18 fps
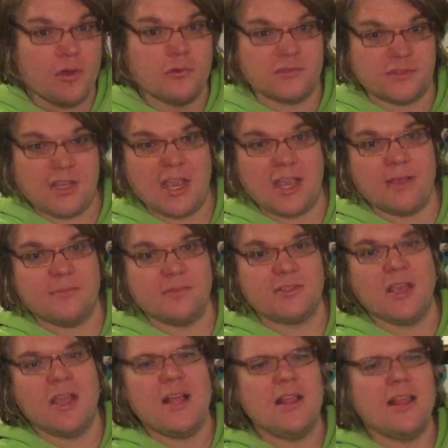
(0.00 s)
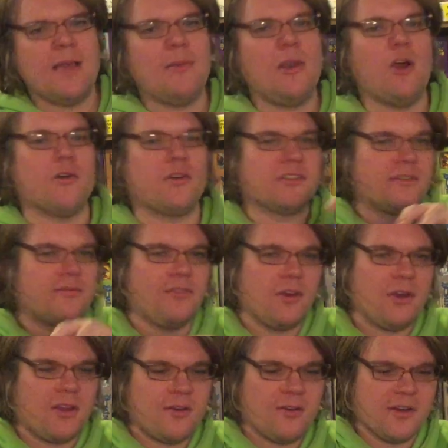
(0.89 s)
those games? Let me know, because I'm
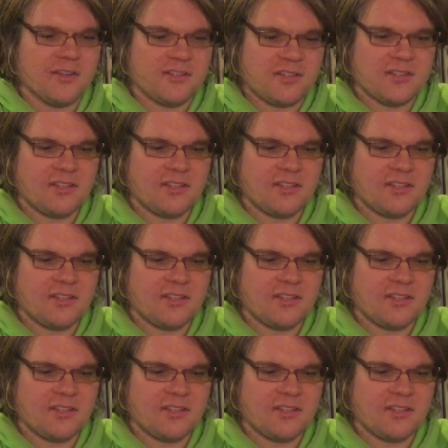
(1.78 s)
very curious,